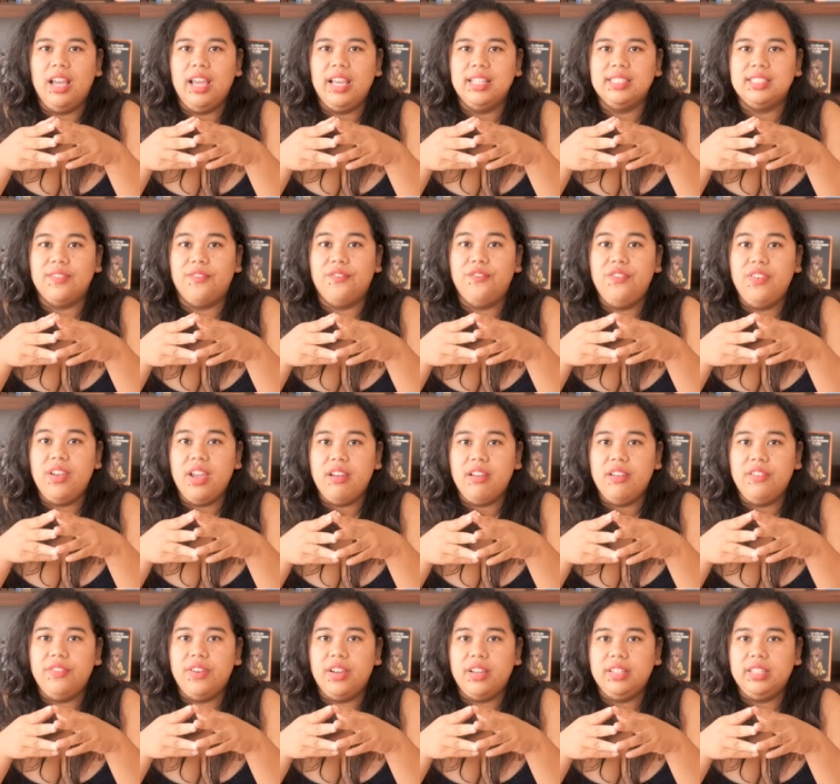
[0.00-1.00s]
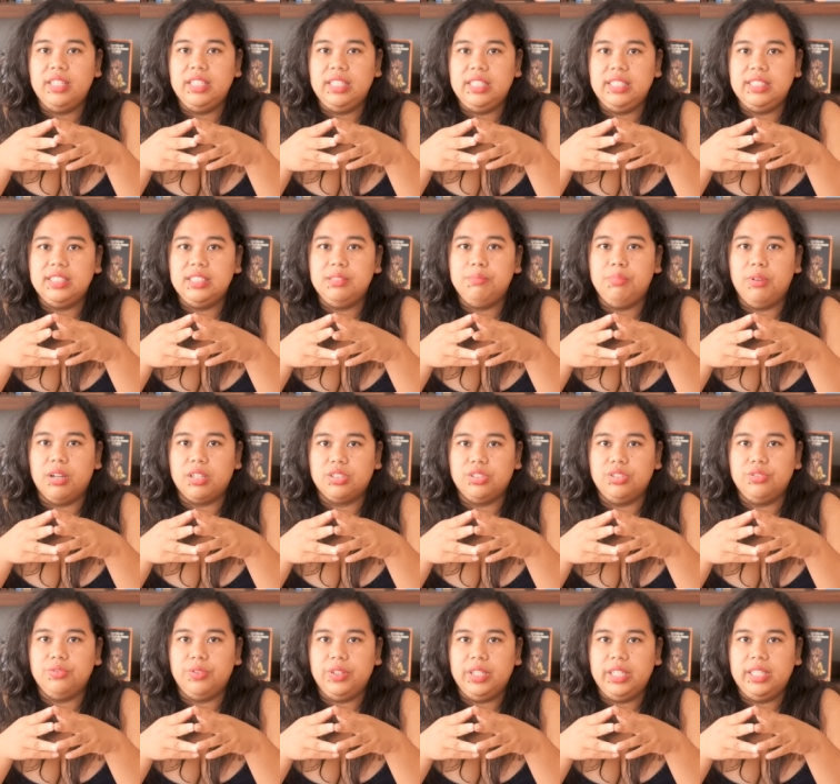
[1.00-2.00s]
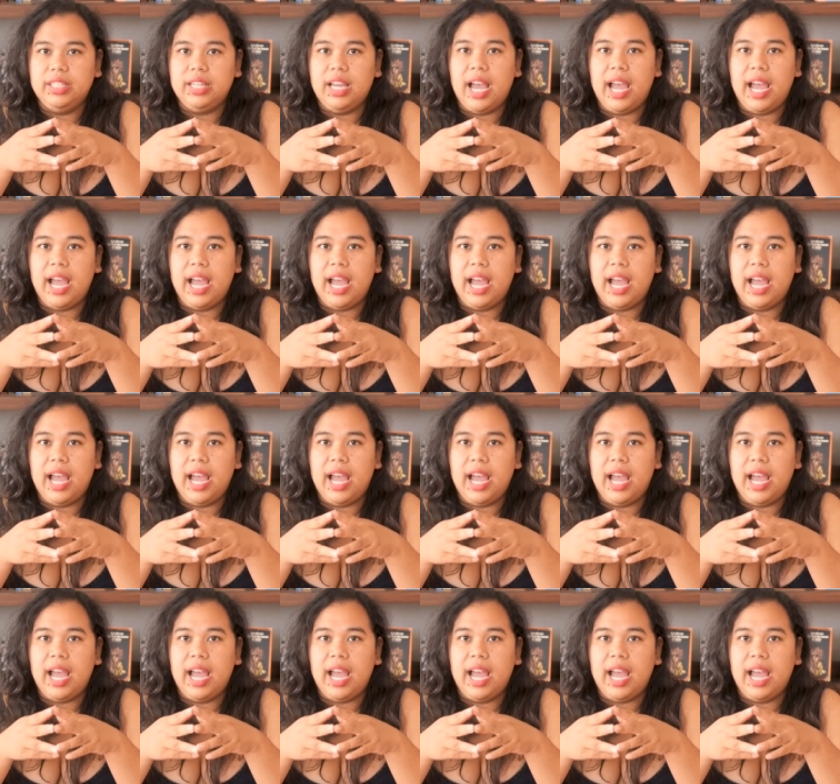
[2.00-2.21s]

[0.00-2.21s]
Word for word: it's a very very easy book to read